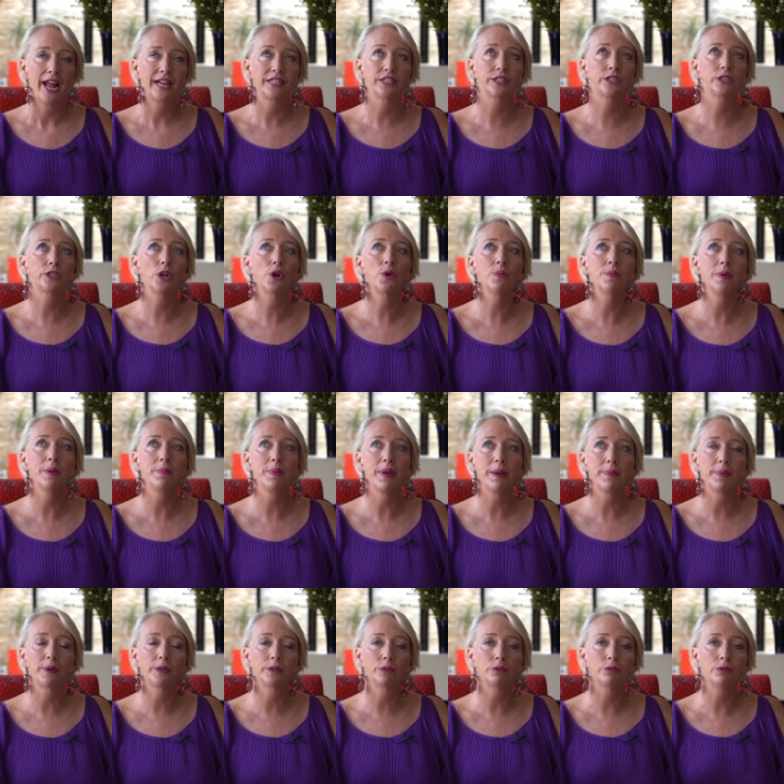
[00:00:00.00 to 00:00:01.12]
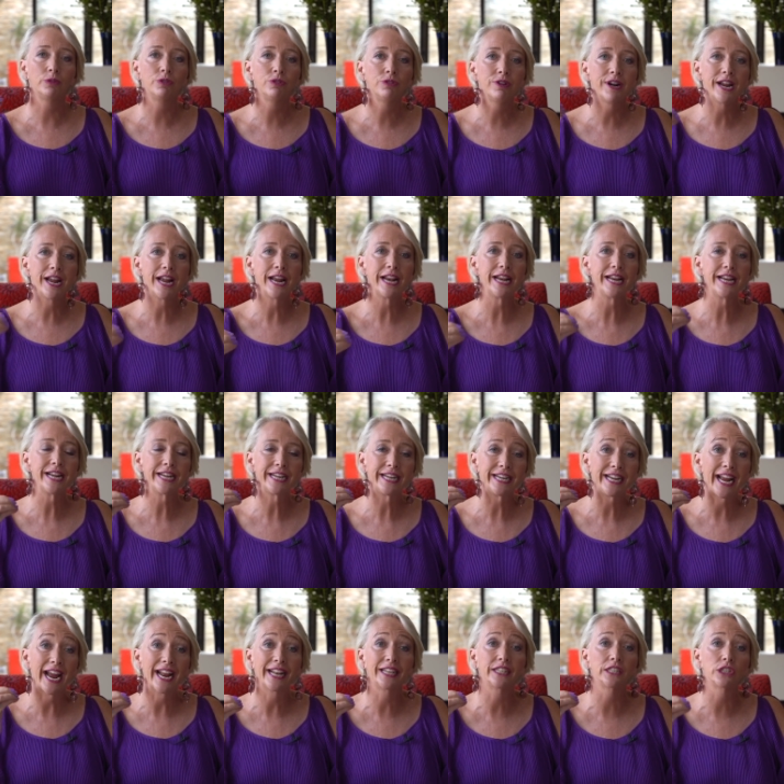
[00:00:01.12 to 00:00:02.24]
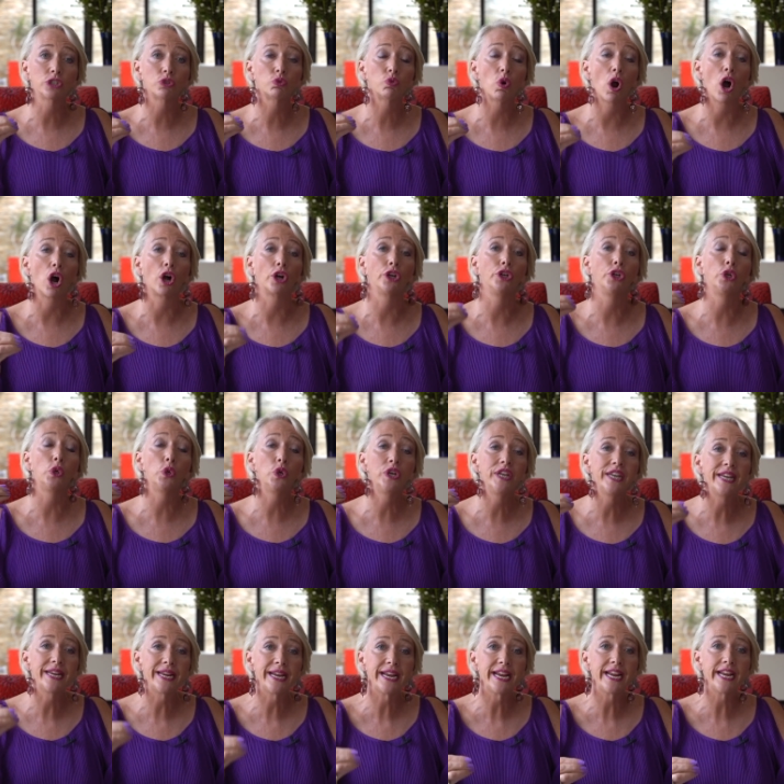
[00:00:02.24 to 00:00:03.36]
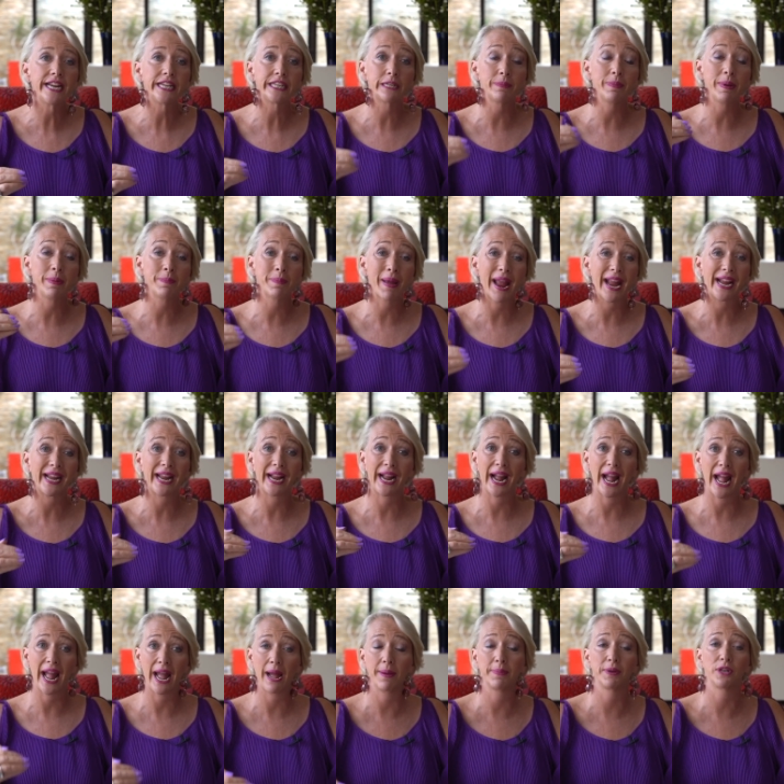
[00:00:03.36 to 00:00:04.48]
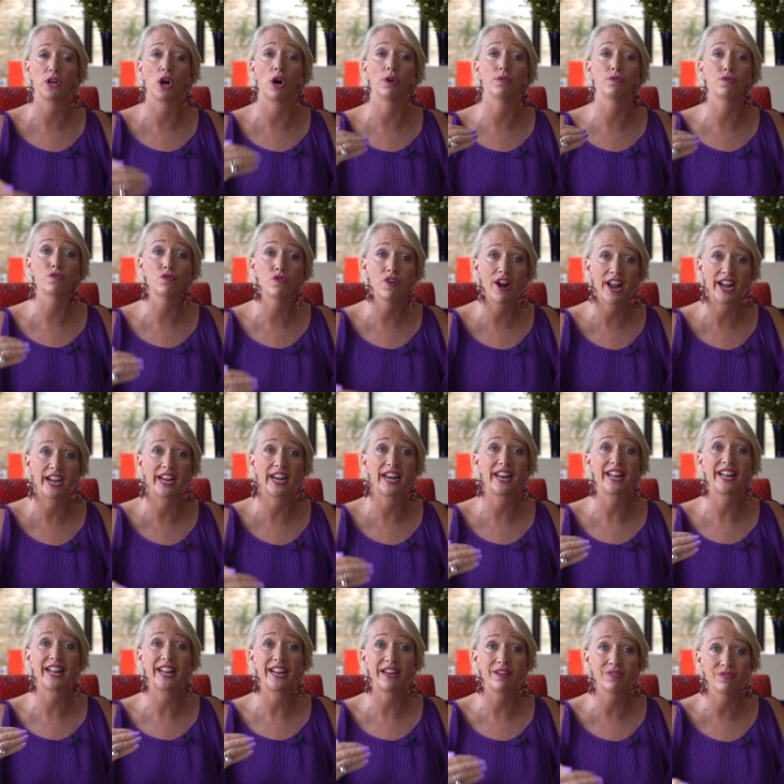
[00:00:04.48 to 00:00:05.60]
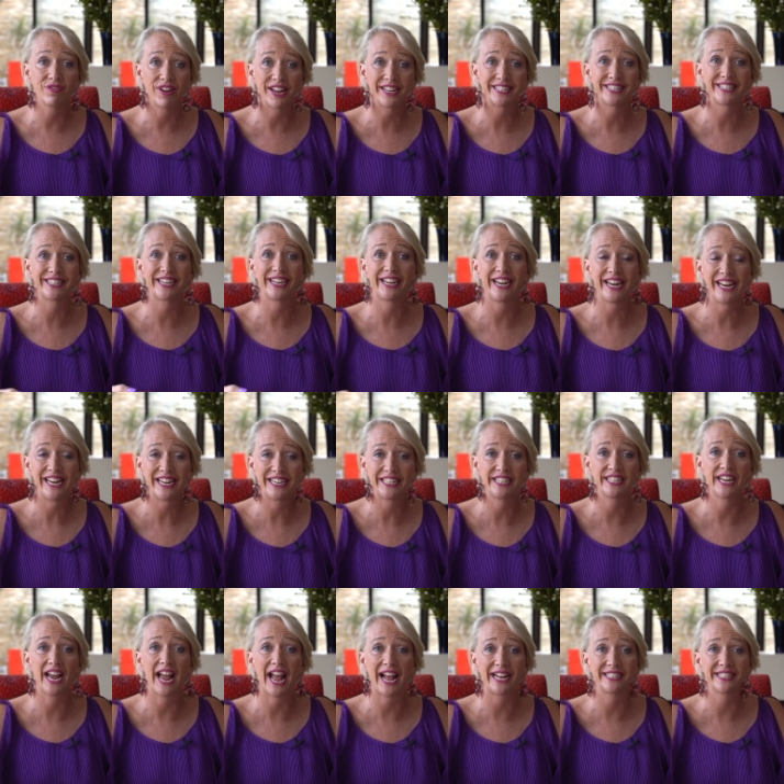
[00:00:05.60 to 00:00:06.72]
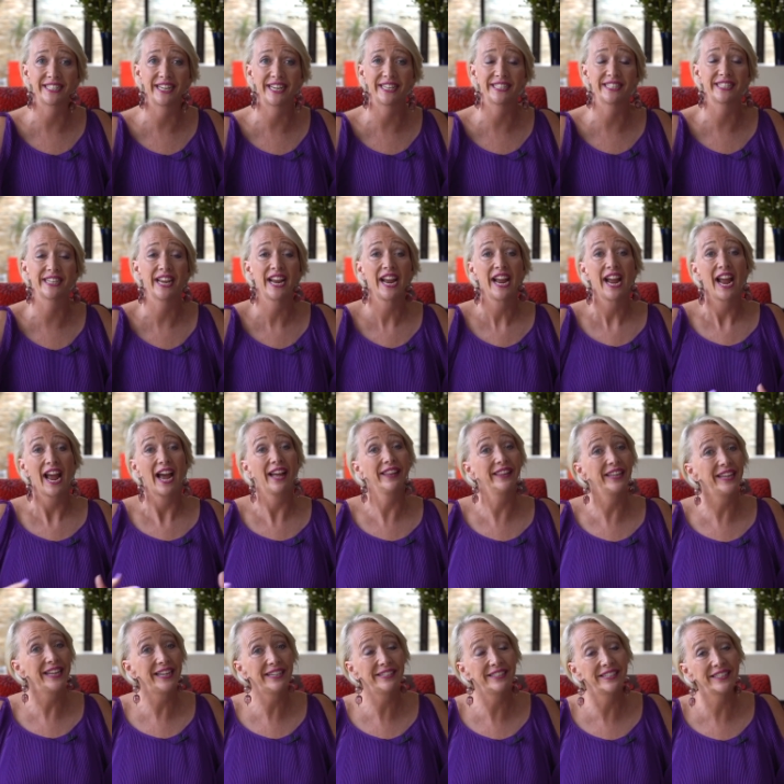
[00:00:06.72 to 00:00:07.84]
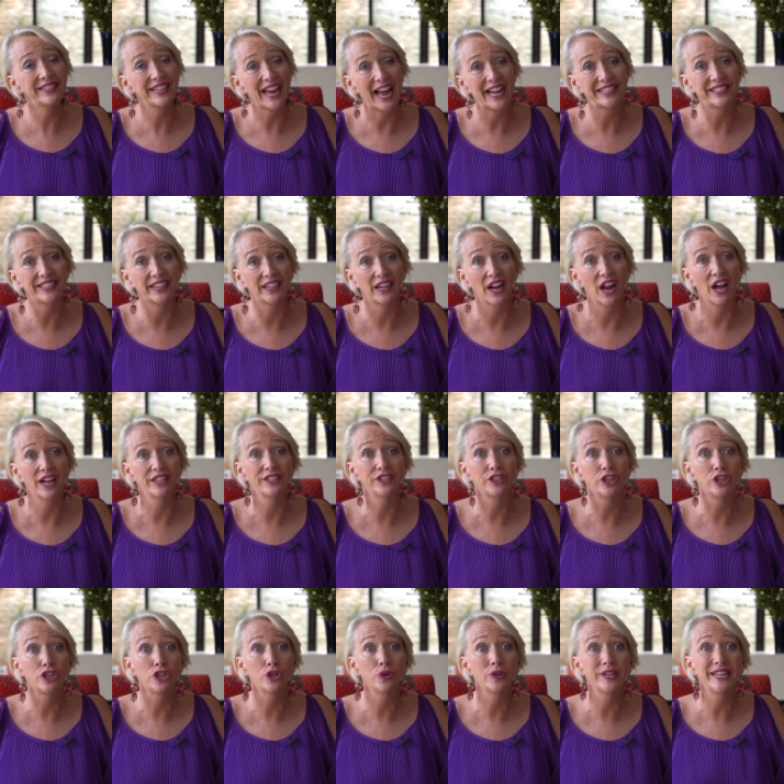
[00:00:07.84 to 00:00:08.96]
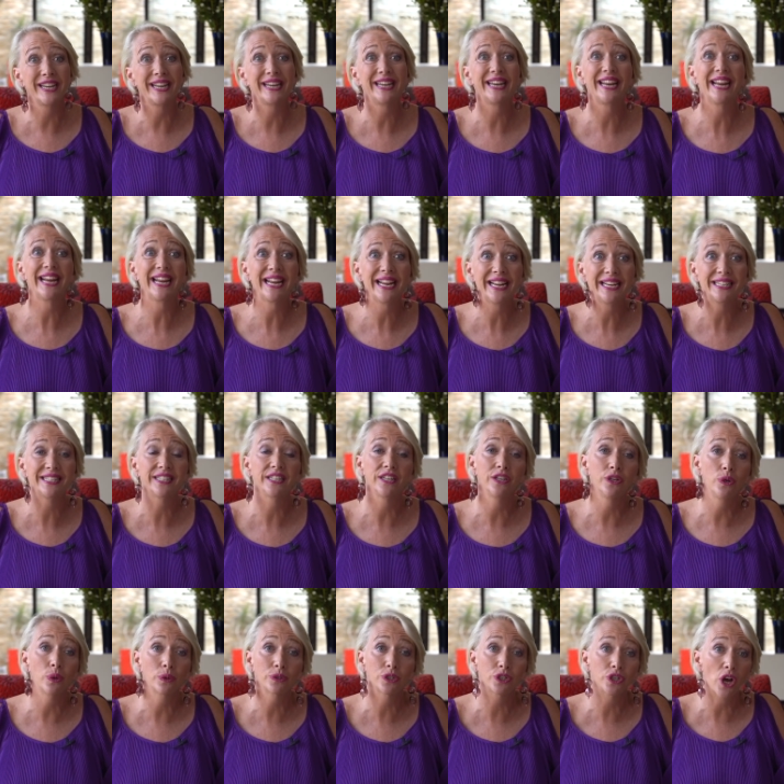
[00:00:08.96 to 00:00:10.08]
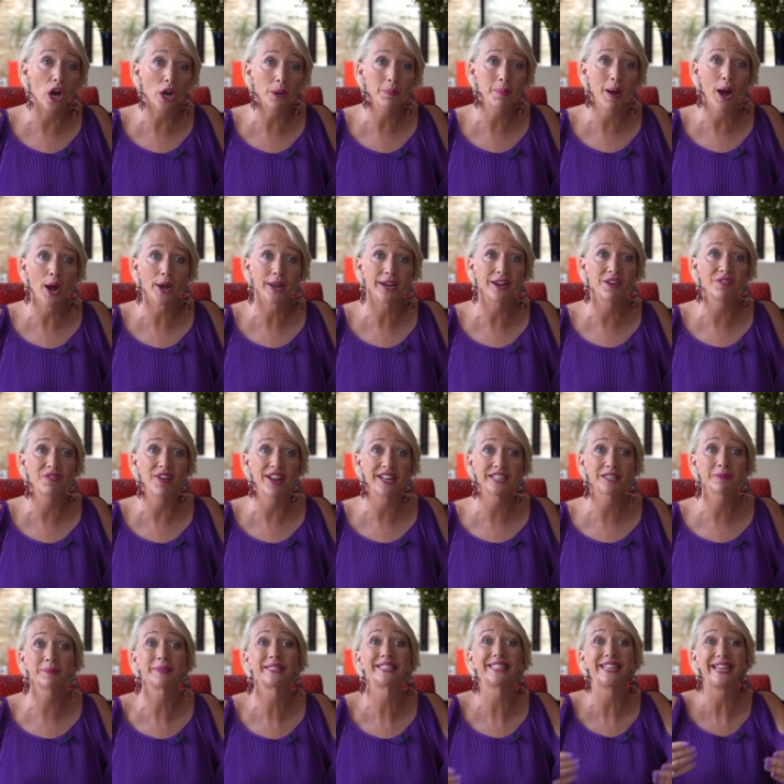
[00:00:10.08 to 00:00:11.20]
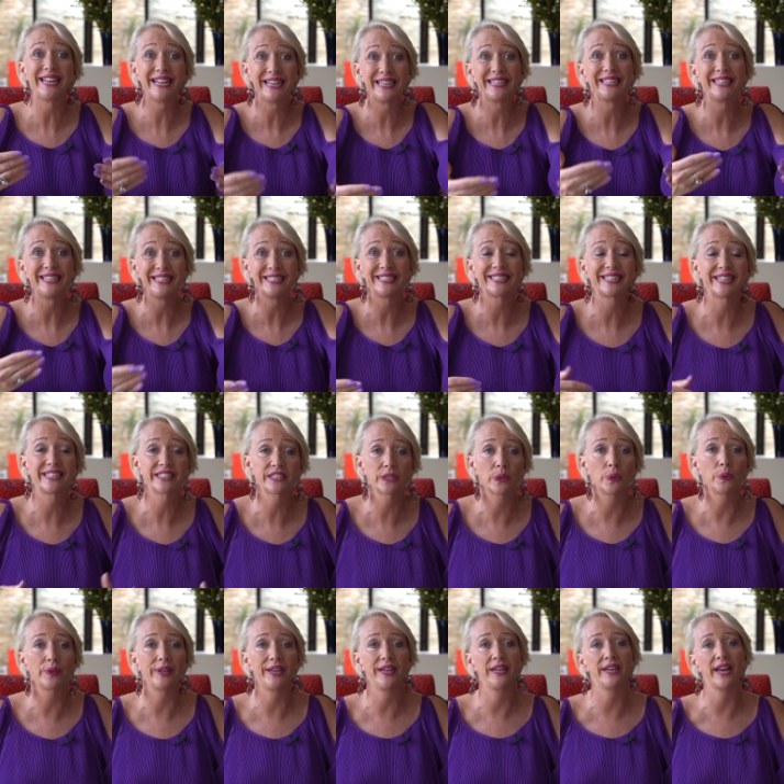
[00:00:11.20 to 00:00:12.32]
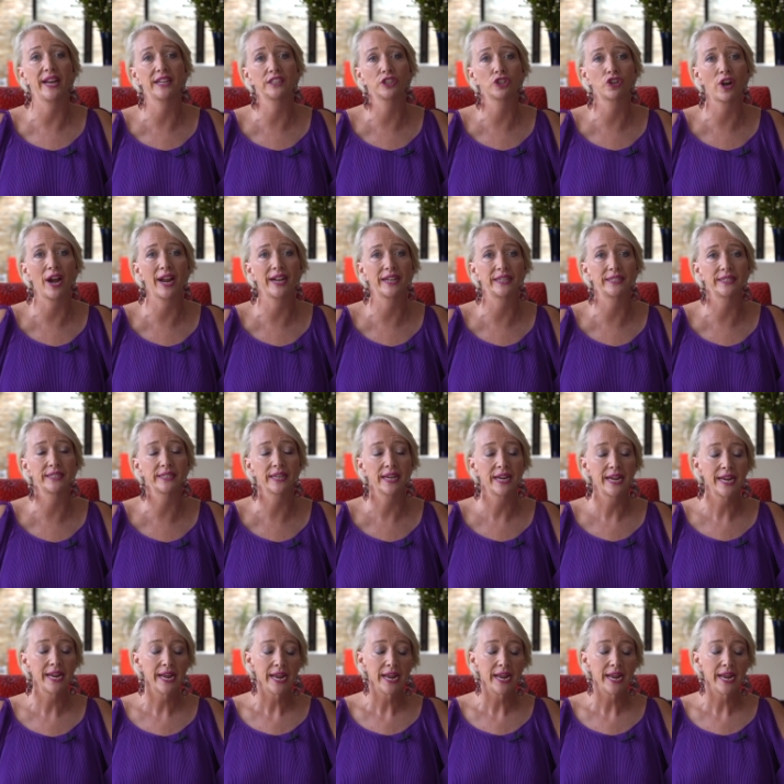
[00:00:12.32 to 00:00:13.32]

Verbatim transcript: And so many people really get this wrong. You need to be making a habit of regular investing into assets. And the easiest asset class to do it in is your stock market investments in these things called index trackers.